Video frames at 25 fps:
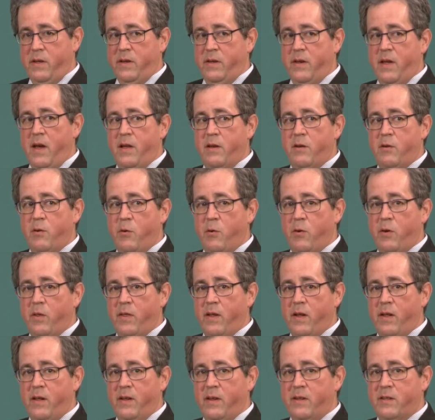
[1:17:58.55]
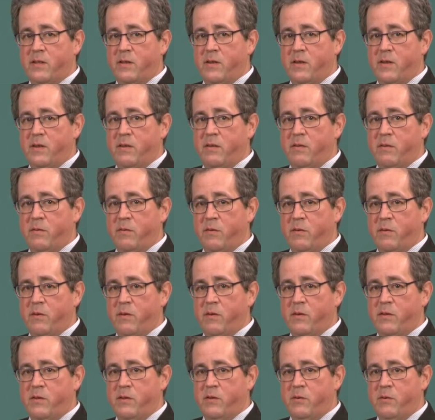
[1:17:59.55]
not knowing that
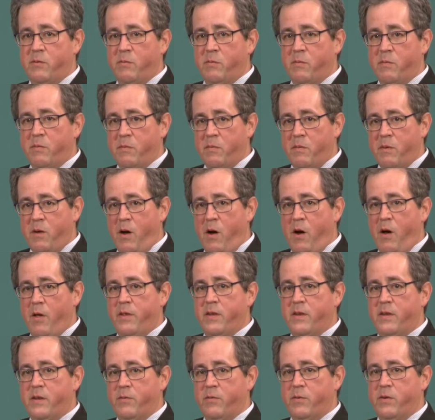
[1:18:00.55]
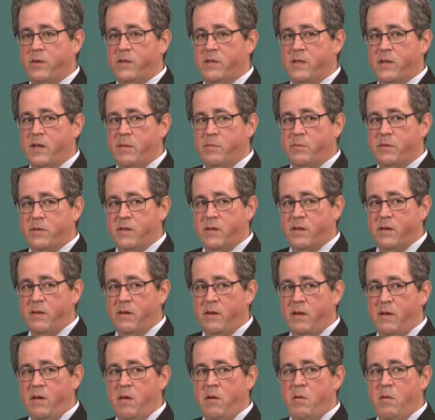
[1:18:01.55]
to all the different steps that